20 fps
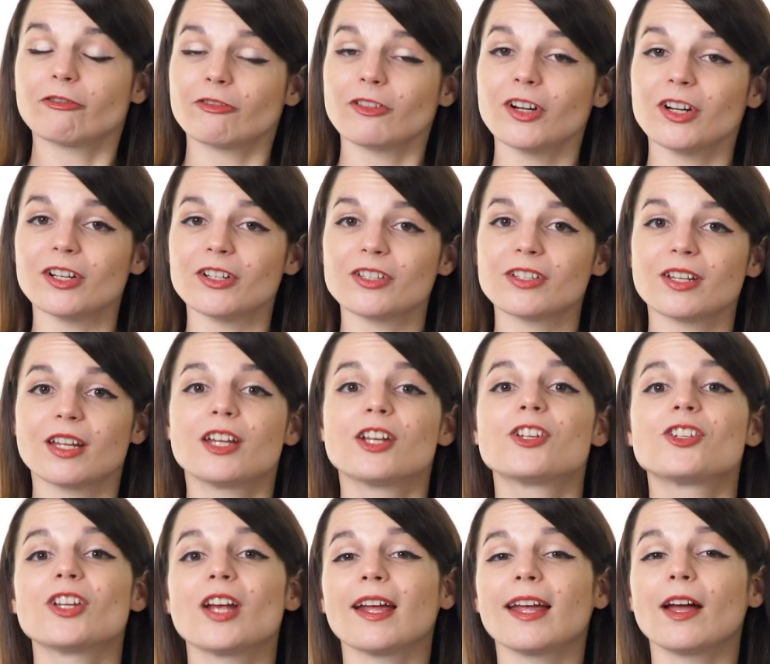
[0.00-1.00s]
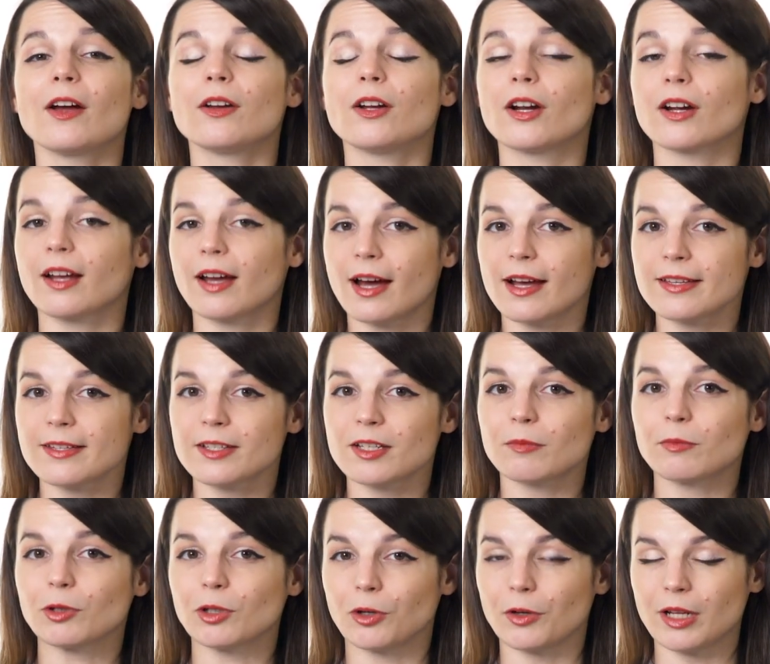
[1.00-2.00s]
First, check out our
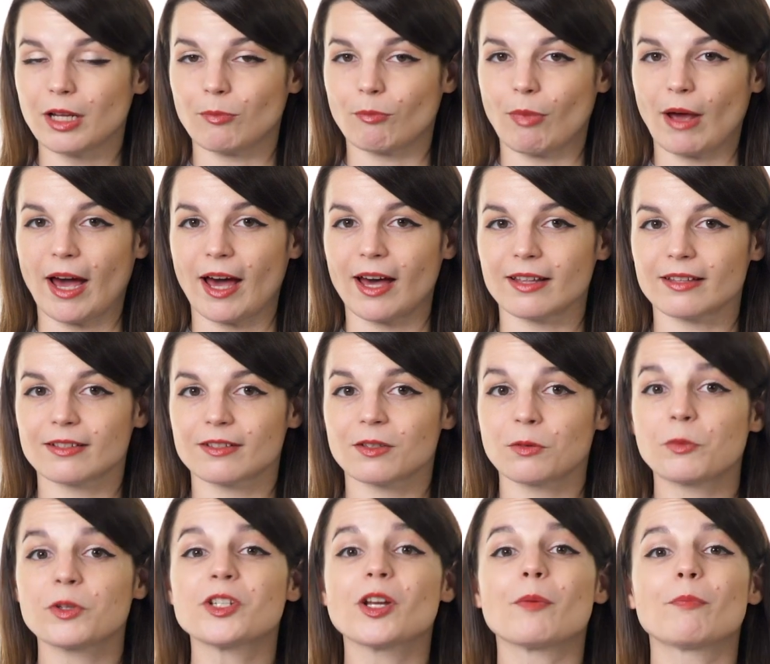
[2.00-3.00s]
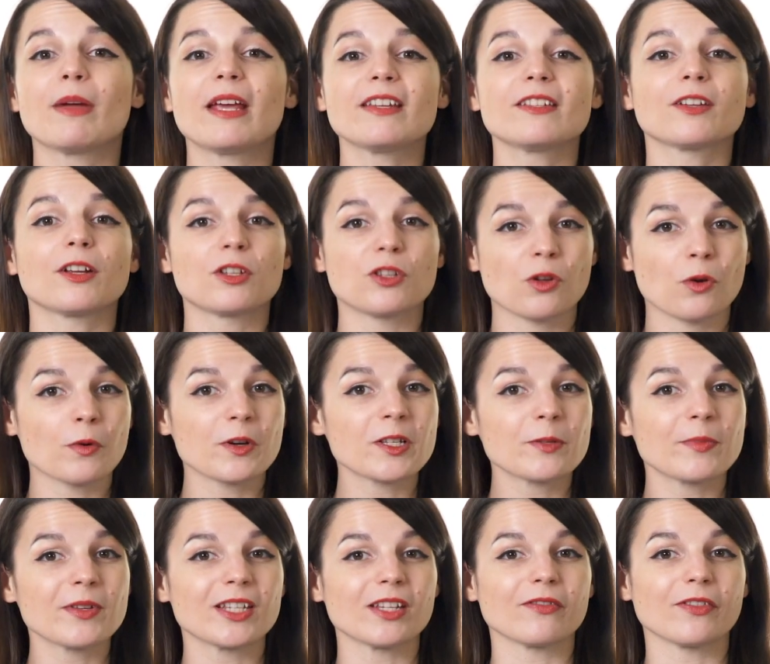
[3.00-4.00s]
custom learning paths, which are based on your
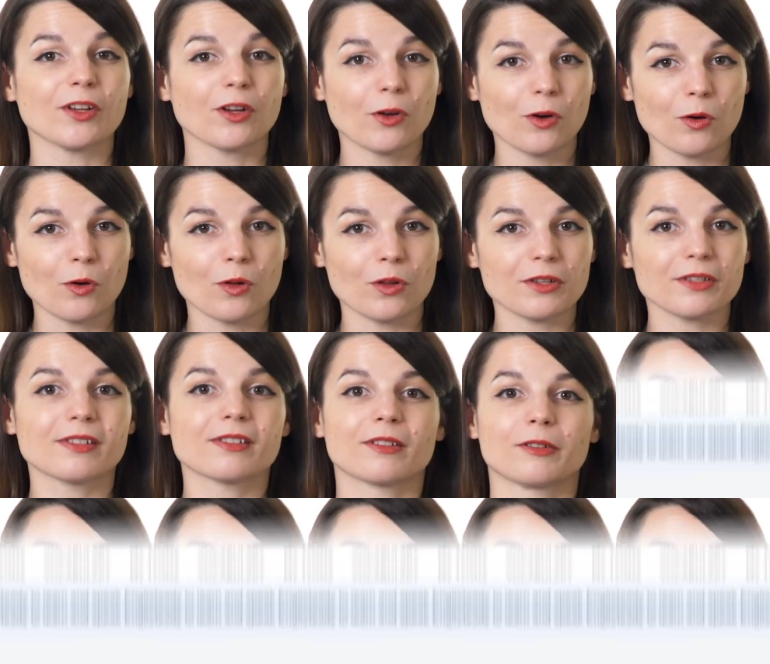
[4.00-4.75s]
specific goals.